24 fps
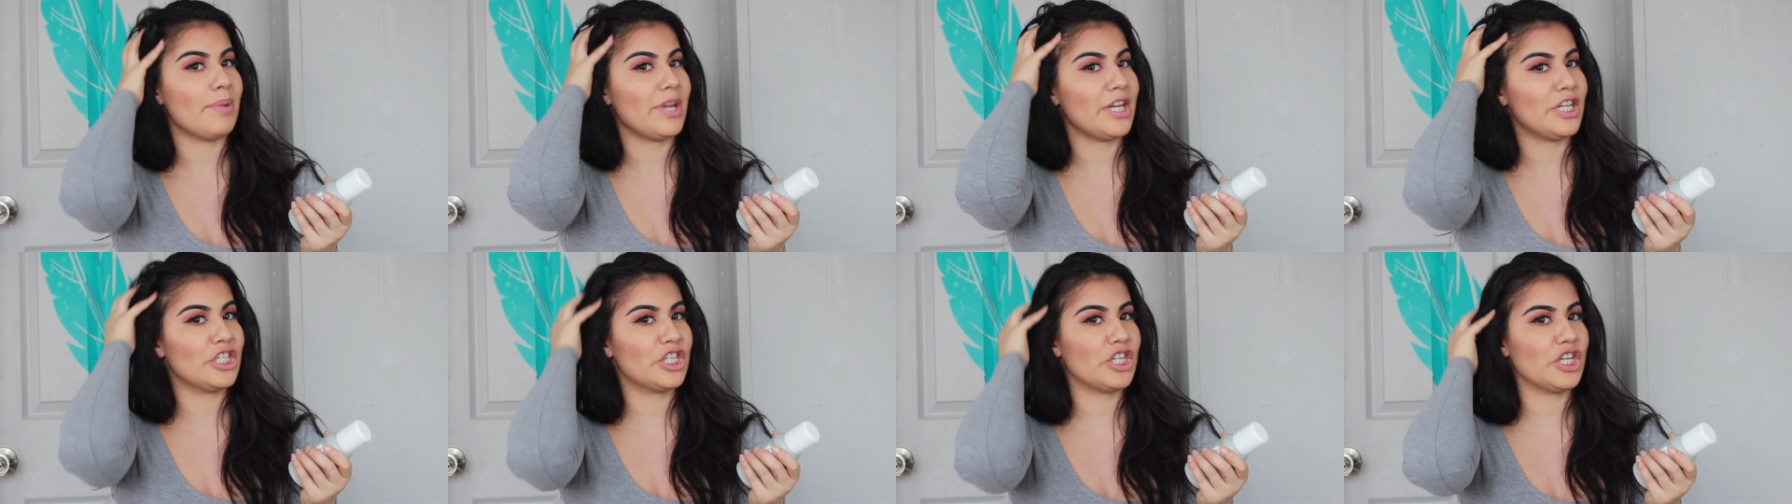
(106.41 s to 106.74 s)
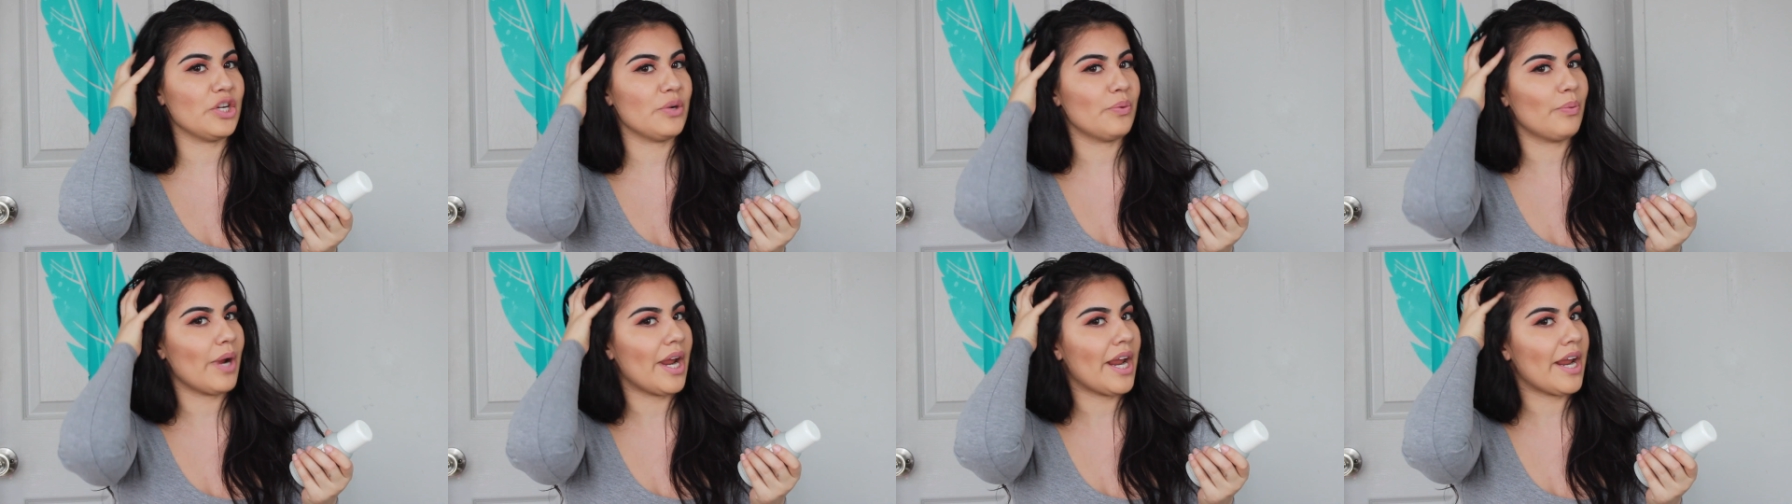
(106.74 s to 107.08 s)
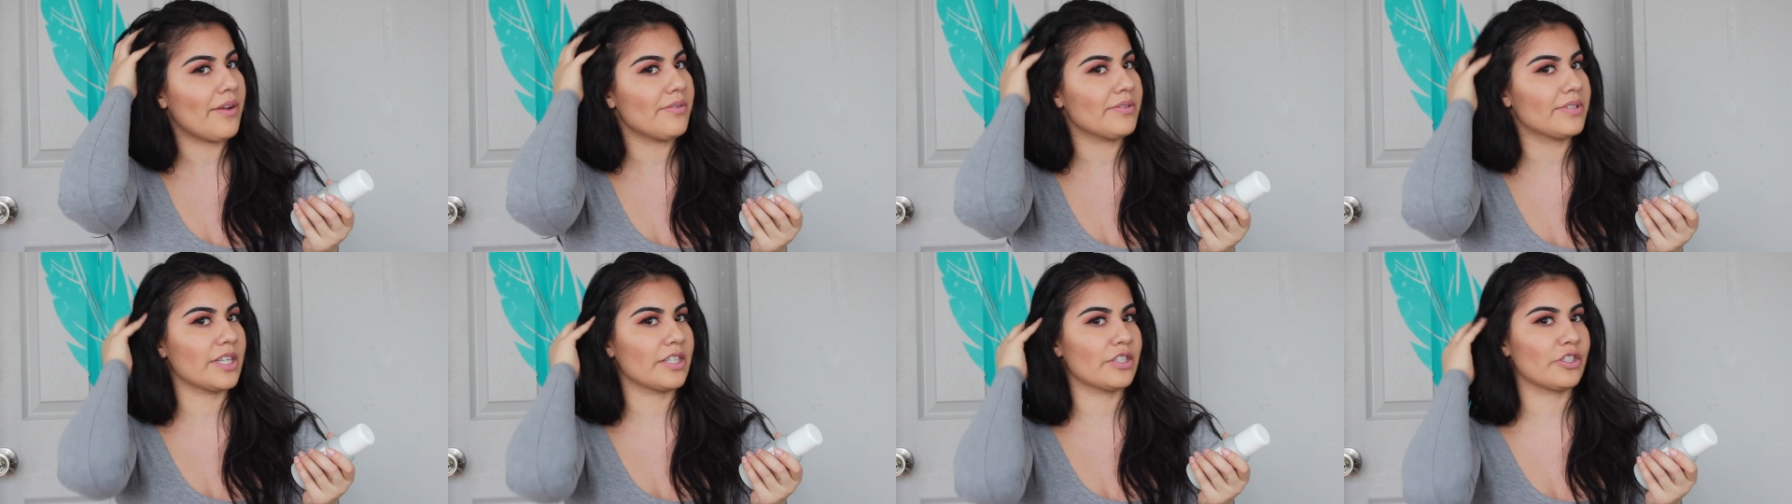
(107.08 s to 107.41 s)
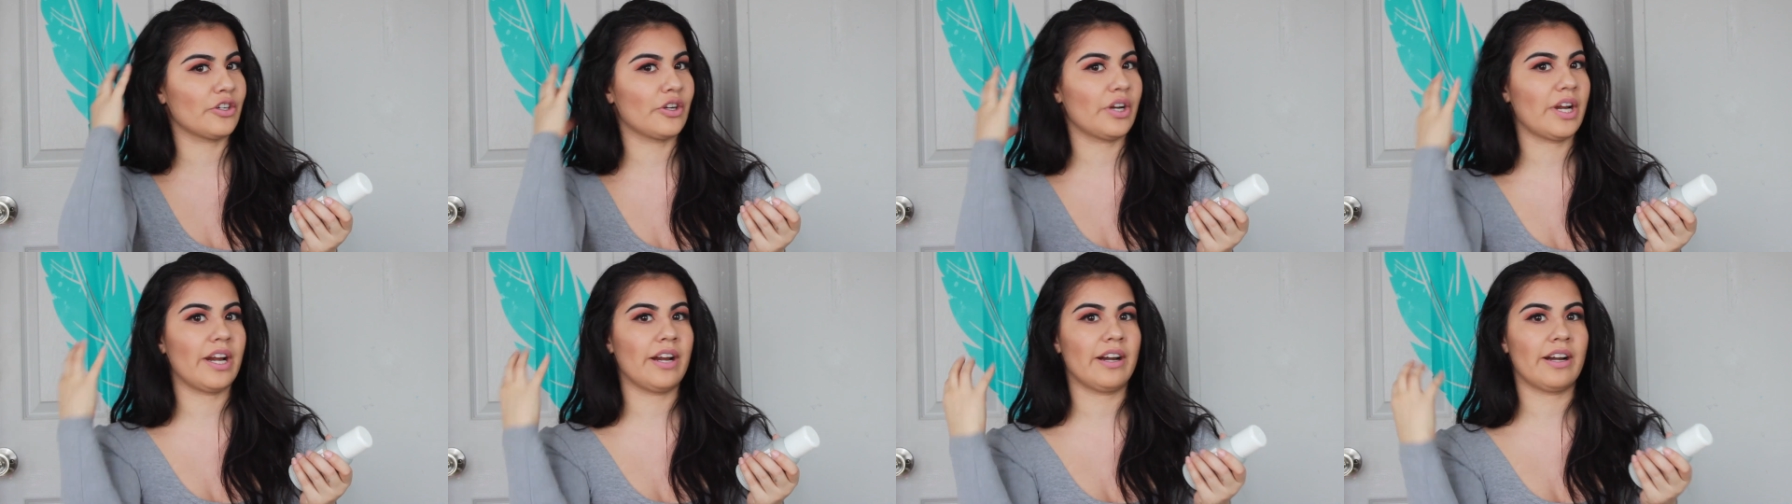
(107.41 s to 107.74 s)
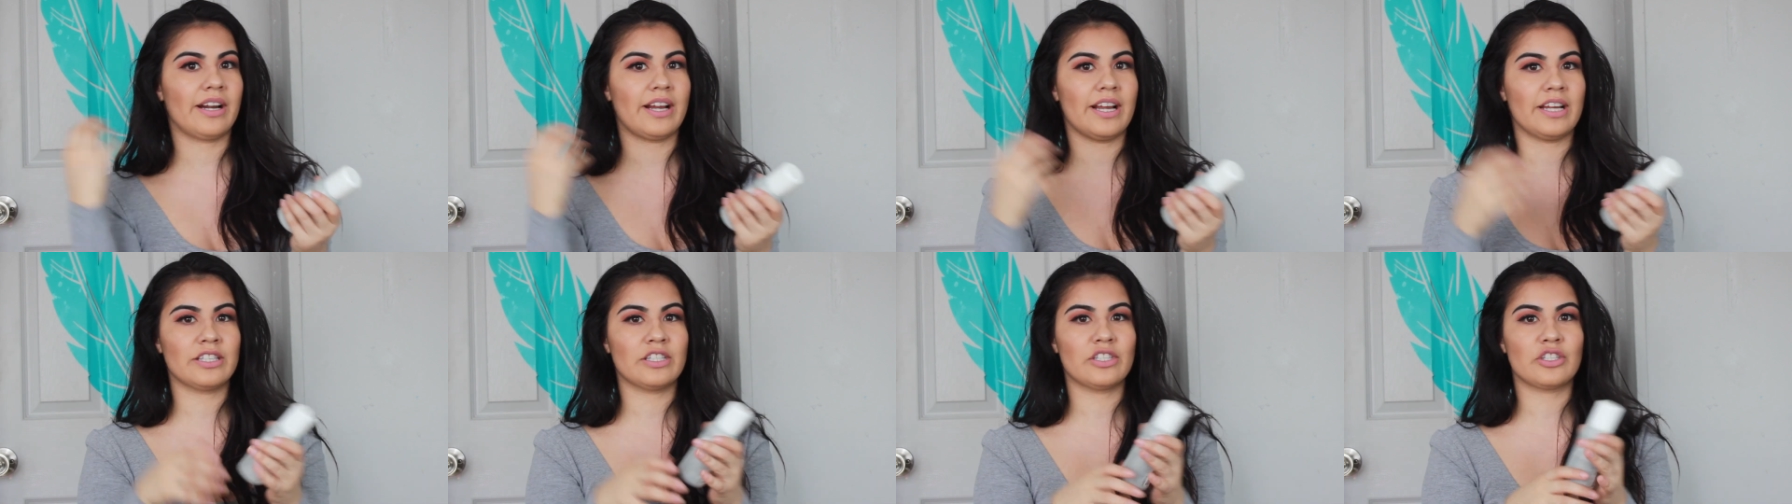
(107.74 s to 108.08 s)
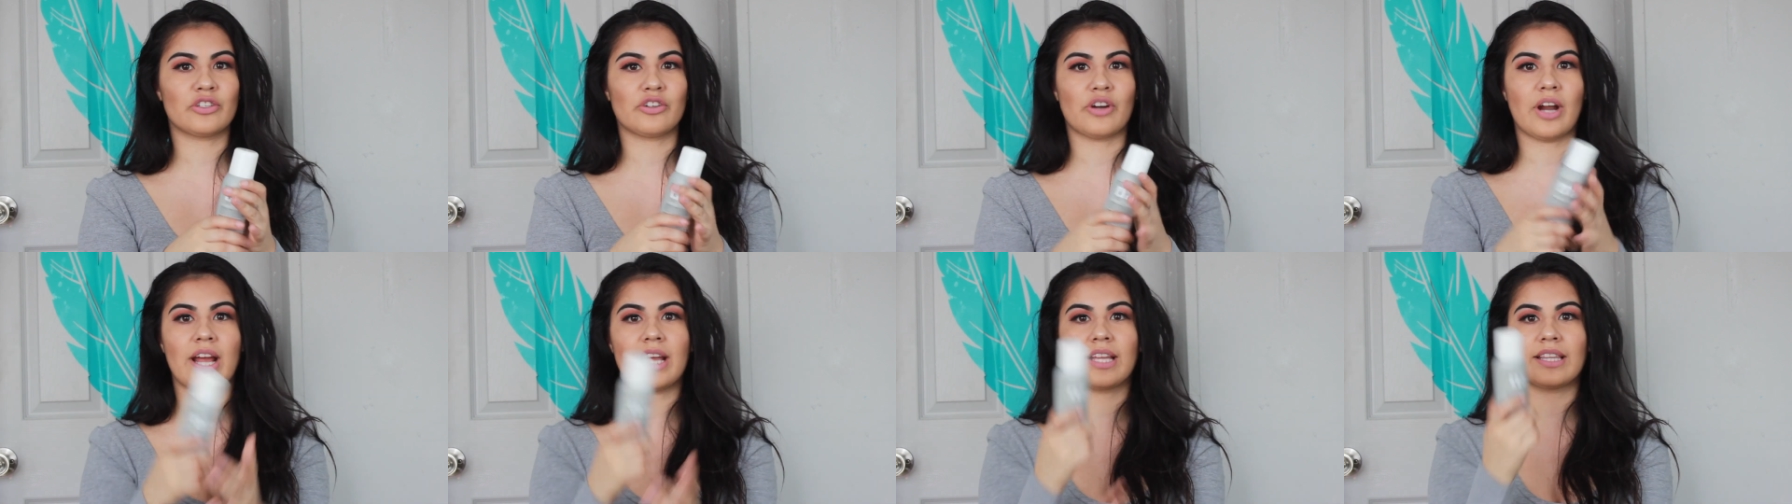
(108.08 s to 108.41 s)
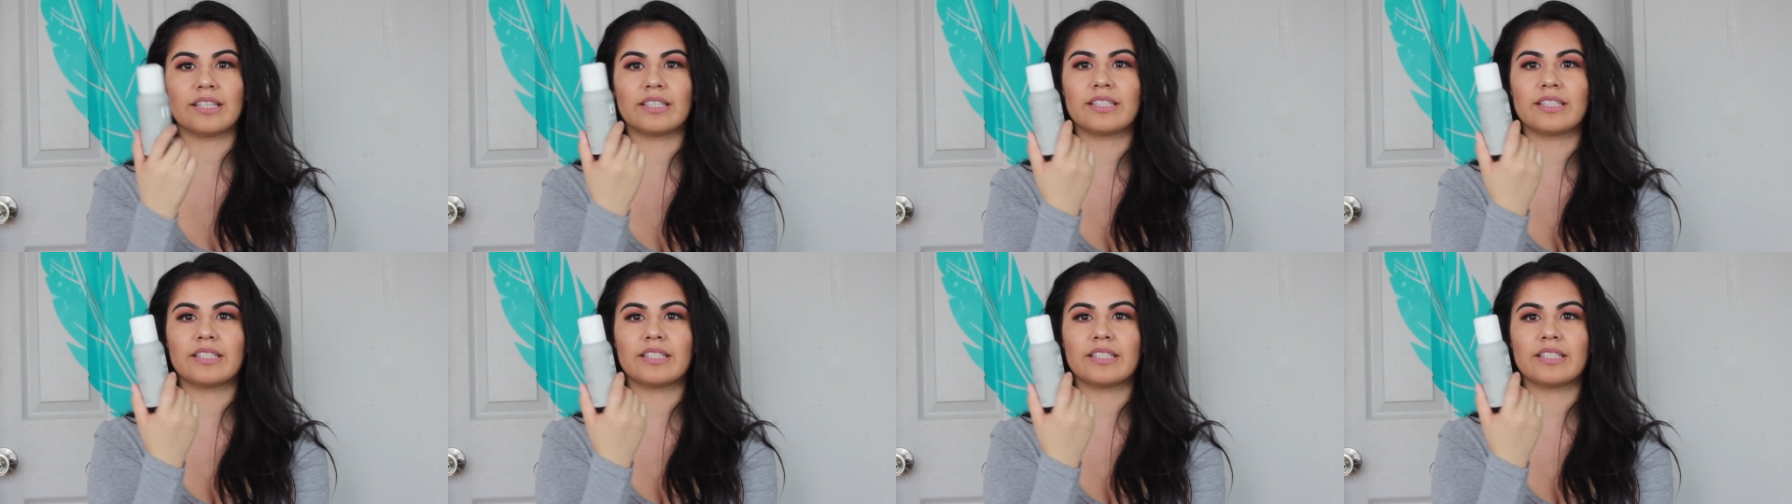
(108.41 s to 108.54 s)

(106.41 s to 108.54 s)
beachy waves as your hair gets dry.